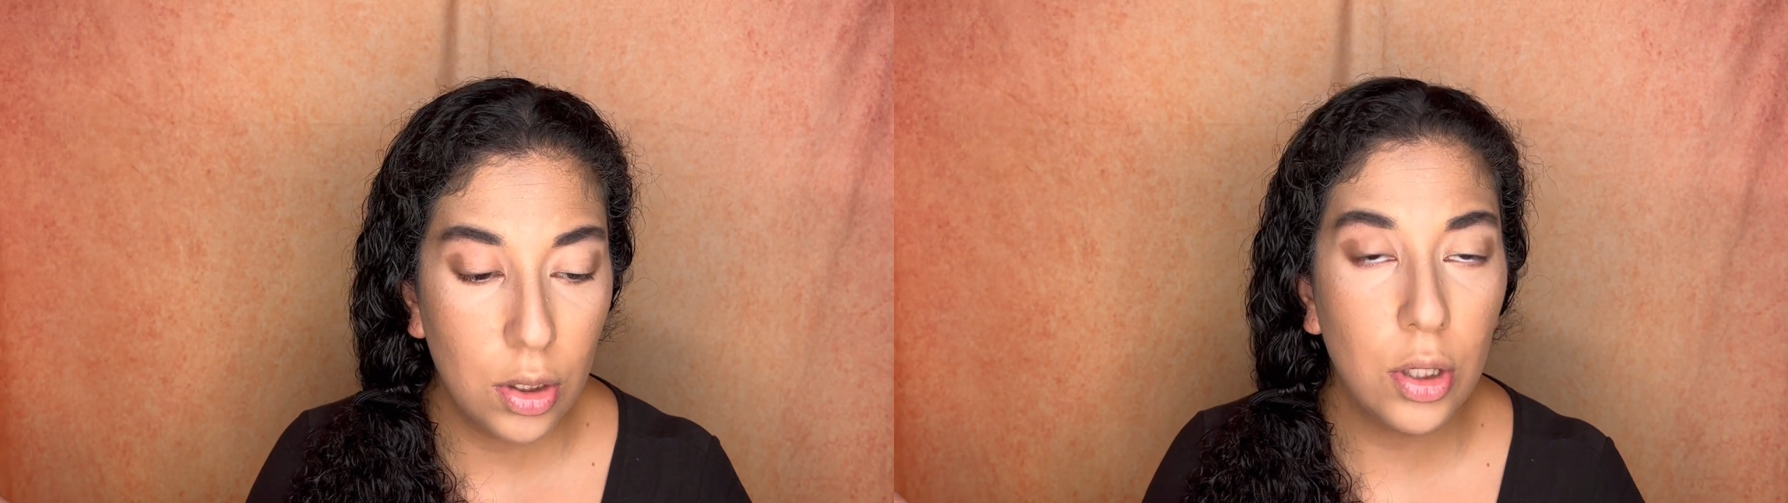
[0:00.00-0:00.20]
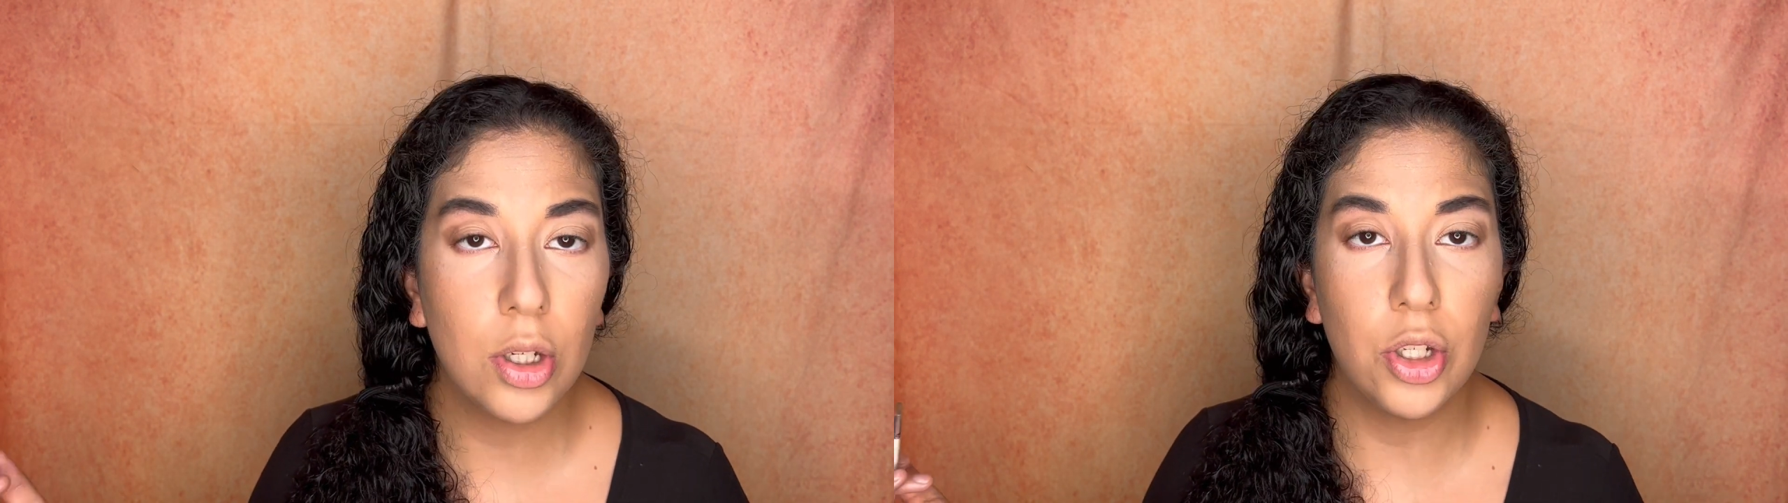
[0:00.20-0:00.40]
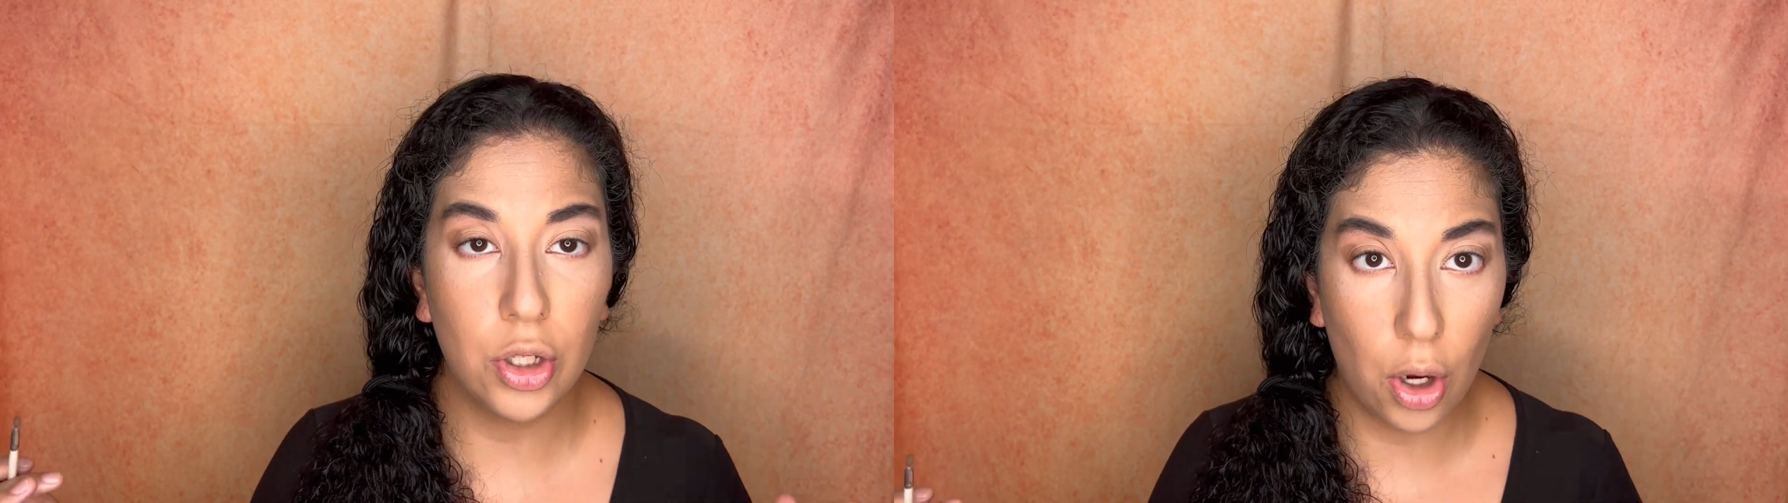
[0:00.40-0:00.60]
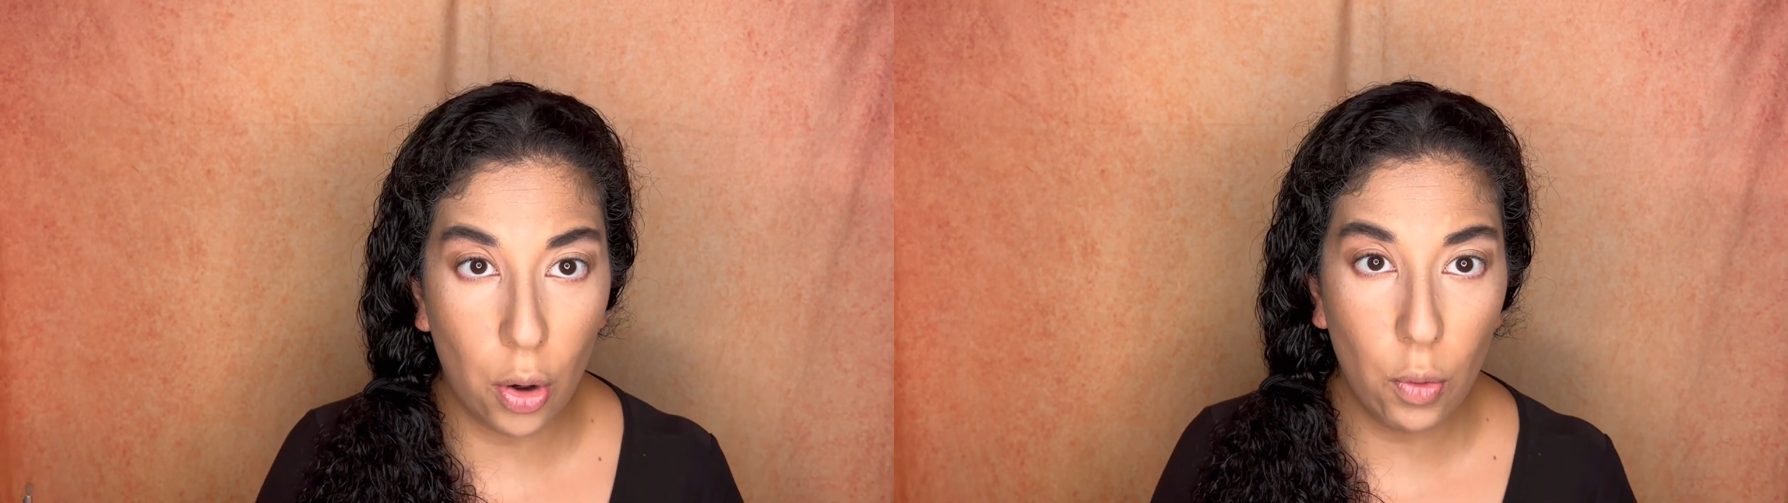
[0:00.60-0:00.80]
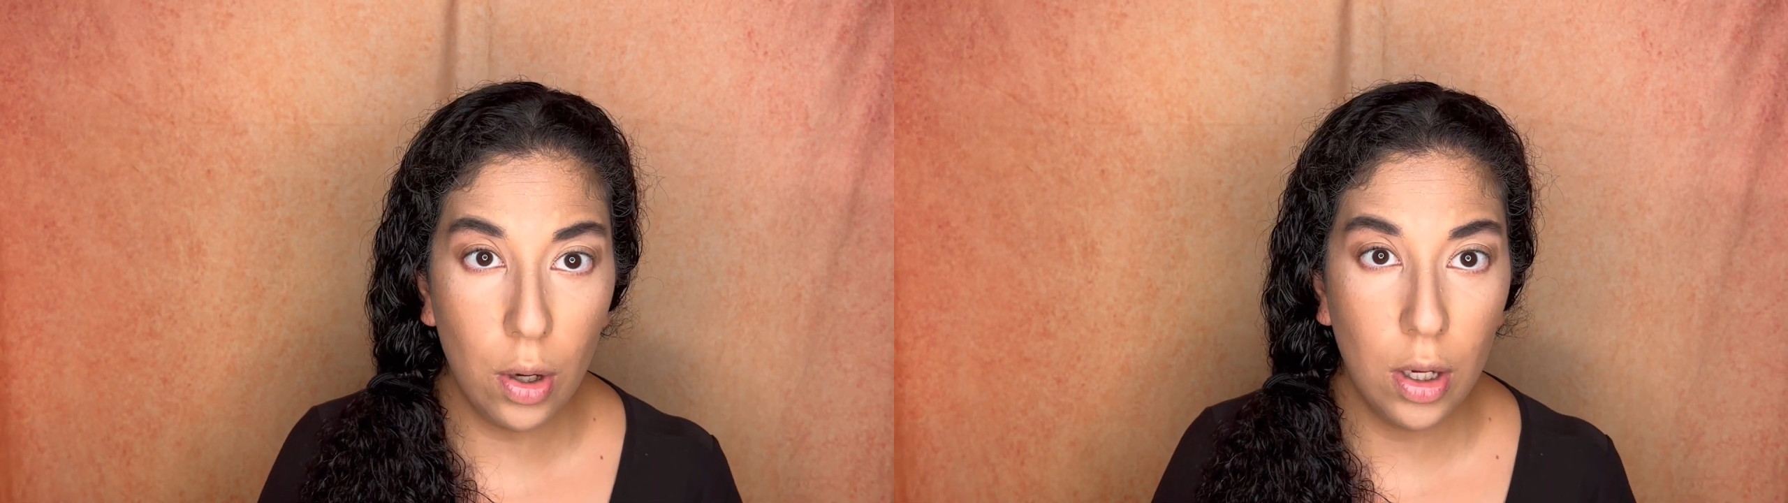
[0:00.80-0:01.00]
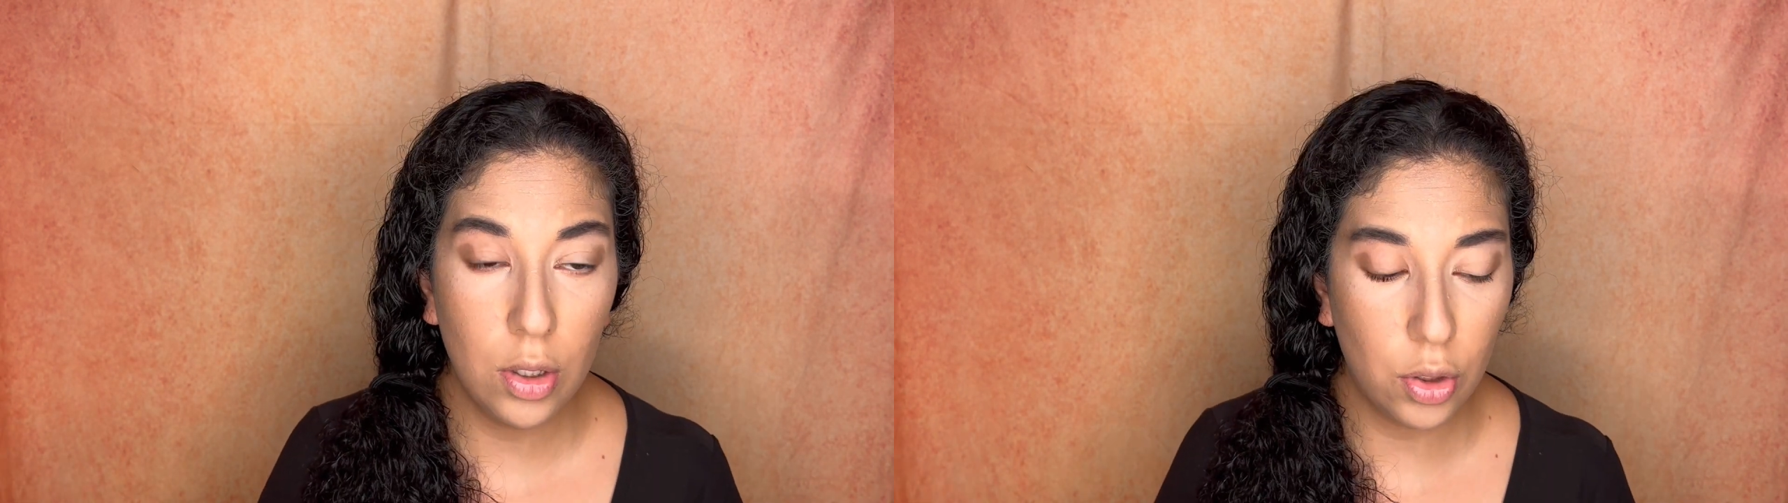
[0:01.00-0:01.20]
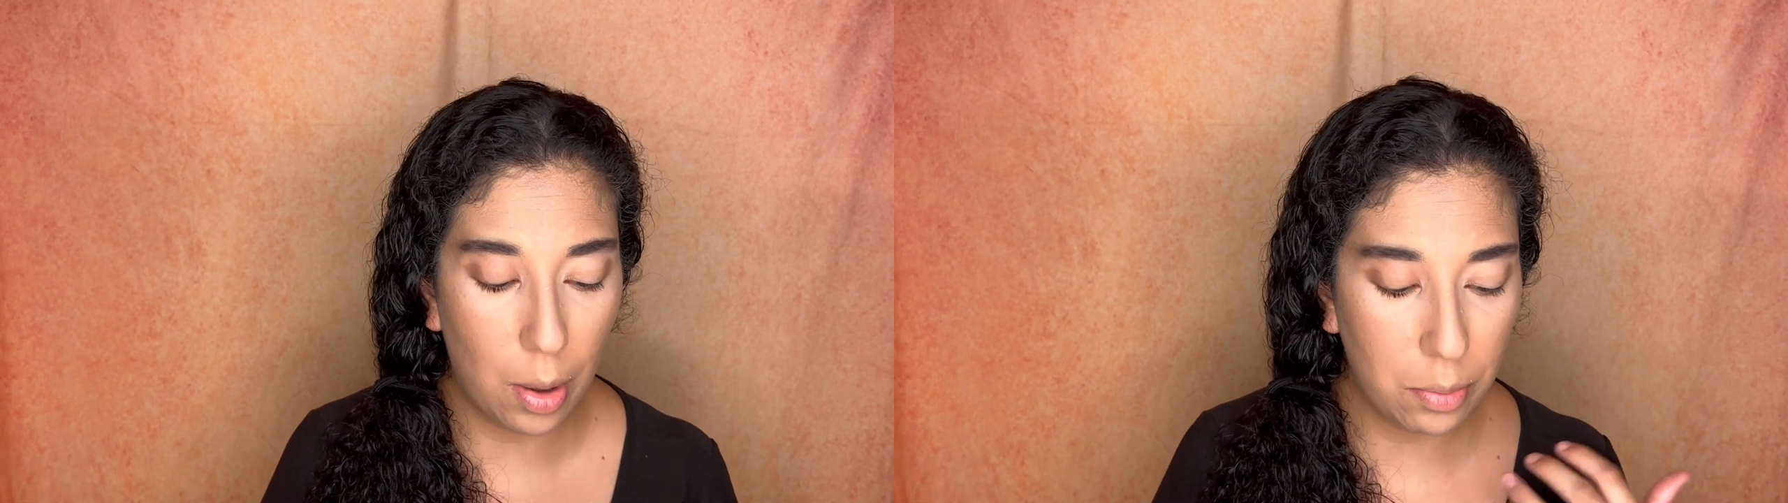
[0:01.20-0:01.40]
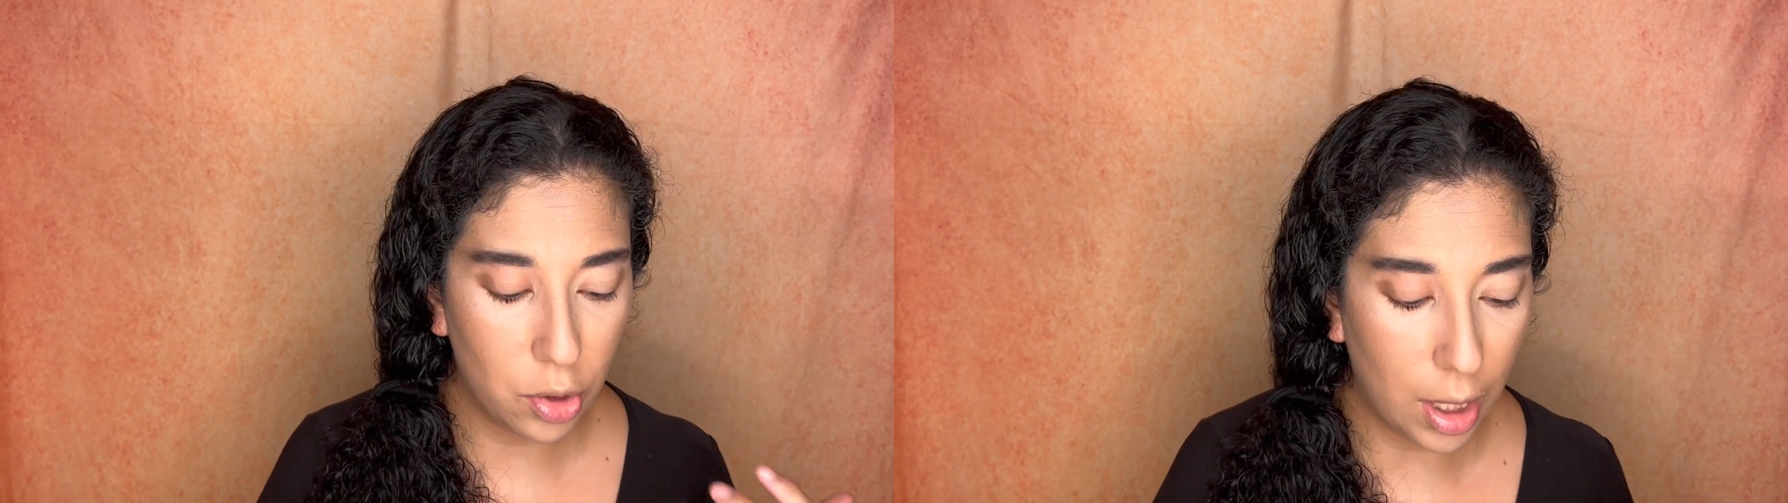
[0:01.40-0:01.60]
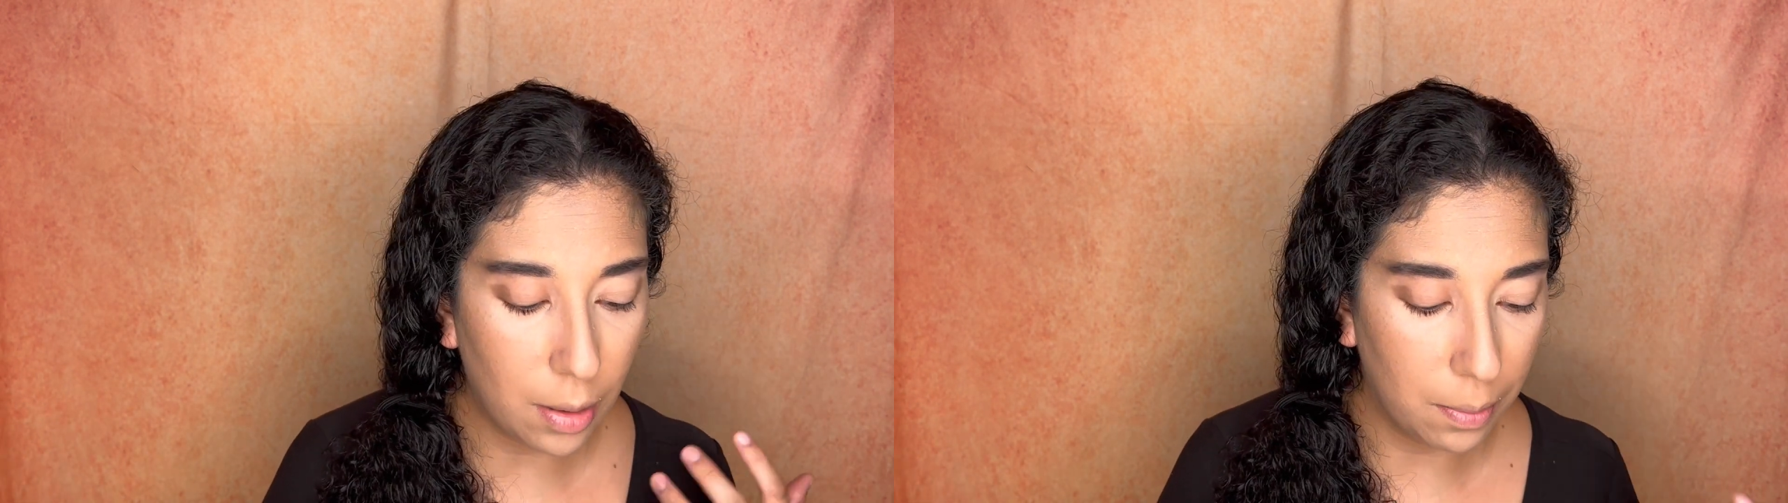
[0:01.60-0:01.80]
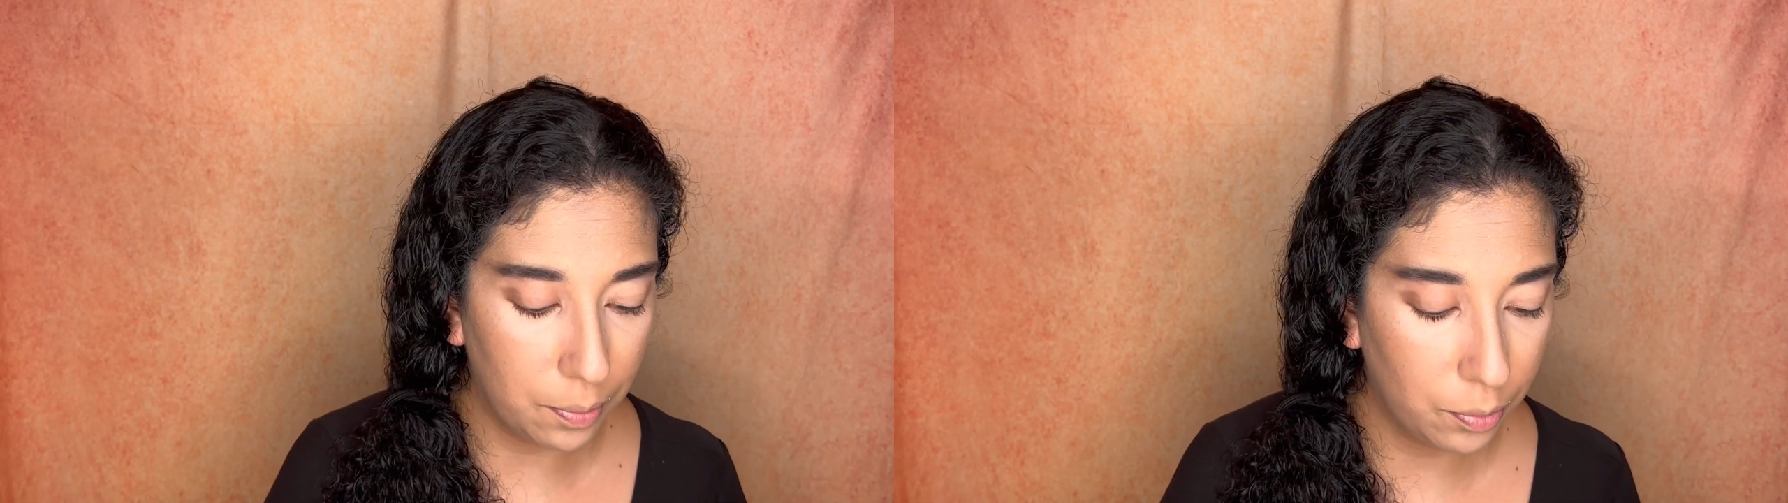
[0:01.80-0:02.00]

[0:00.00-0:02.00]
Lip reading: to show, so I'm trying to